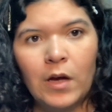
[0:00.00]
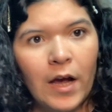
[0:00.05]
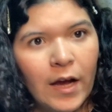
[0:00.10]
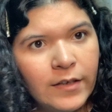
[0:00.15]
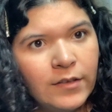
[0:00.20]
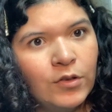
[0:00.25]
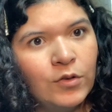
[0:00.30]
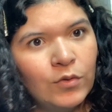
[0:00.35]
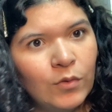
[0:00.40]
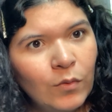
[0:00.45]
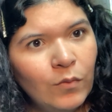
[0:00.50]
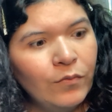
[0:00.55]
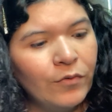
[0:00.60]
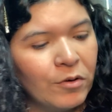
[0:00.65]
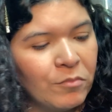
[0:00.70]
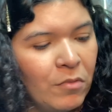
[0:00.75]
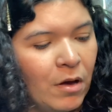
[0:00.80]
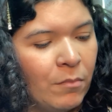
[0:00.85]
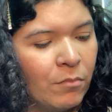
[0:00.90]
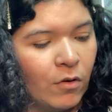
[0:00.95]
I don't
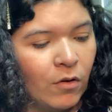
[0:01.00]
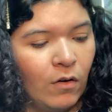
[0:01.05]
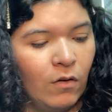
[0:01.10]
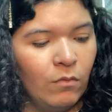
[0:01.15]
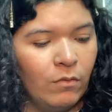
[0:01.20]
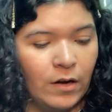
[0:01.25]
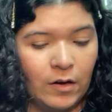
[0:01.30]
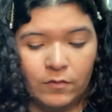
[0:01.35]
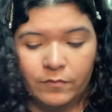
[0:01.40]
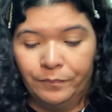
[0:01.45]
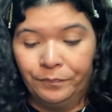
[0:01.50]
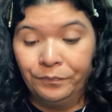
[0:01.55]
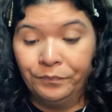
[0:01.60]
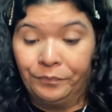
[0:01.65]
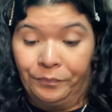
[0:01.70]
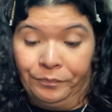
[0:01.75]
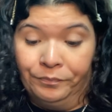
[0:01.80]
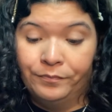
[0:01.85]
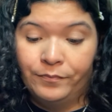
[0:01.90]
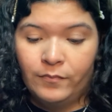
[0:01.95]
remember. Oh well.
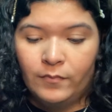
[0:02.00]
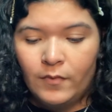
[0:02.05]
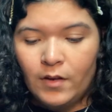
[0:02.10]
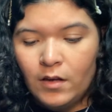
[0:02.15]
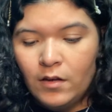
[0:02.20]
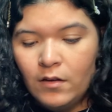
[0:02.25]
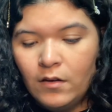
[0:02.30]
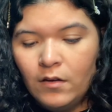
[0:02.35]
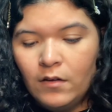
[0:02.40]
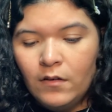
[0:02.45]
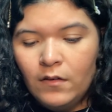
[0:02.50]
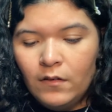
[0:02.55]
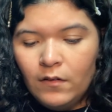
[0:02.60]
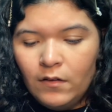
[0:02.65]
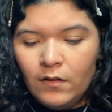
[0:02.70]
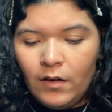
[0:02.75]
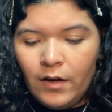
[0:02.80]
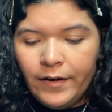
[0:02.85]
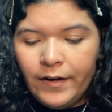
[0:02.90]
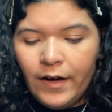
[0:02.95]

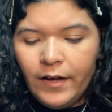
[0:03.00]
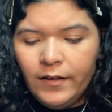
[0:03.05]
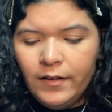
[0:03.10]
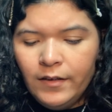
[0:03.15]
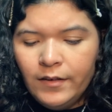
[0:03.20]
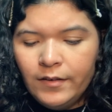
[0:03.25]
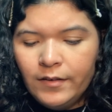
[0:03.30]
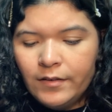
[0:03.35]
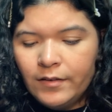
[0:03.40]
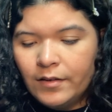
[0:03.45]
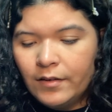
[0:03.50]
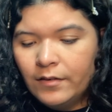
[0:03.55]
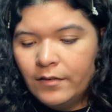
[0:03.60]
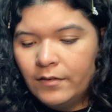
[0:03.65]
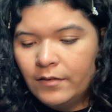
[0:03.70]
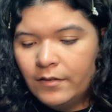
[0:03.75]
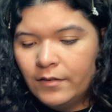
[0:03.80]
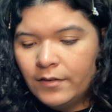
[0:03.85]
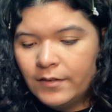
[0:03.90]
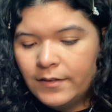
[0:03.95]
I got this
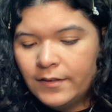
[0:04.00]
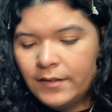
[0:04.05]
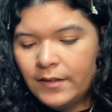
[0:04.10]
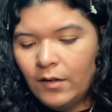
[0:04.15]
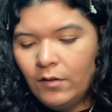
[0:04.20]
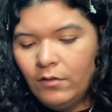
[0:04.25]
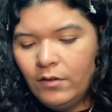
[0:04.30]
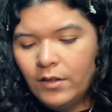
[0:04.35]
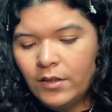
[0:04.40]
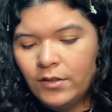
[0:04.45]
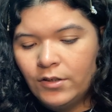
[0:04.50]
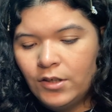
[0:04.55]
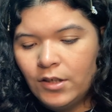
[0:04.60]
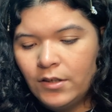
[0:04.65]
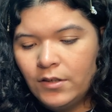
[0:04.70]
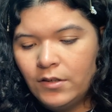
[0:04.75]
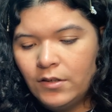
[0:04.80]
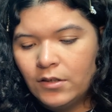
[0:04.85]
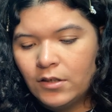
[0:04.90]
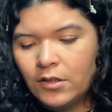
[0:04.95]
silk
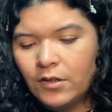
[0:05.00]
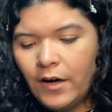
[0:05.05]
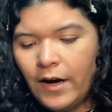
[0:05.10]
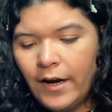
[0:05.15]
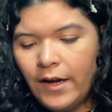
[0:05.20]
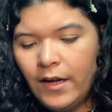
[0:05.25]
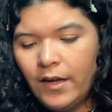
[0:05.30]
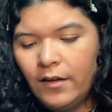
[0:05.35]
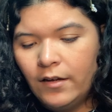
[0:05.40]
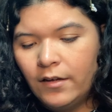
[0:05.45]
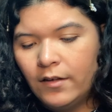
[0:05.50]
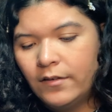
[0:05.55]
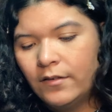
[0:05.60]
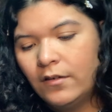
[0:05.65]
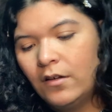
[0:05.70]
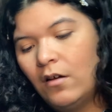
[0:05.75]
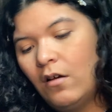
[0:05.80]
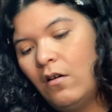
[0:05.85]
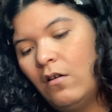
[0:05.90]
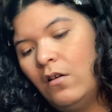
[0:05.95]
just to try it. It's
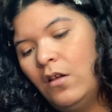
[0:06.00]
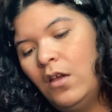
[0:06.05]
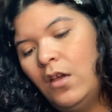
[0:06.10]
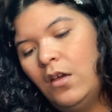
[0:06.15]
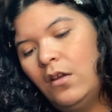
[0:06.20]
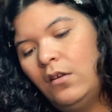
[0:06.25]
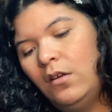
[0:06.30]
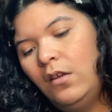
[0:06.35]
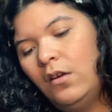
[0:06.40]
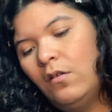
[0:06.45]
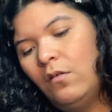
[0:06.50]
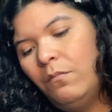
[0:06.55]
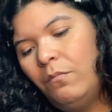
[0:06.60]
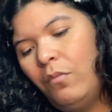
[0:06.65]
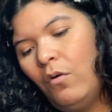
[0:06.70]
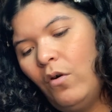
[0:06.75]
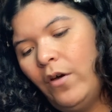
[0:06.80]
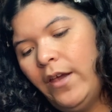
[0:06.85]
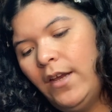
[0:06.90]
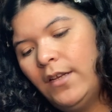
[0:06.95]
called
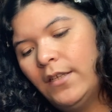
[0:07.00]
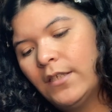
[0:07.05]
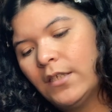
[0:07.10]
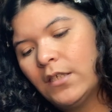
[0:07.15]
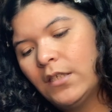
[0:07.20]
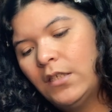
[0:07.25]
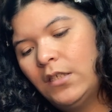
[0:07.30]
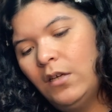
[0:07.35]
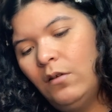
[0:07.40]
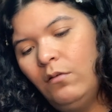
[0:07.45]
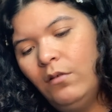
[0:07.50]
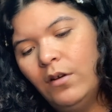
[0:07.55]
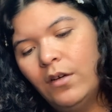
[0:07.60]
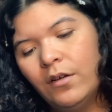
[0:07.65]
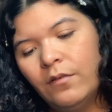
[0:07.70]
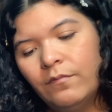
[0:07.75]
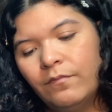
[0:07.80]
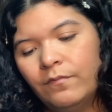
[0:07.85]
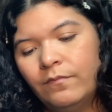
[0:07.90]
Needlepoint Silk.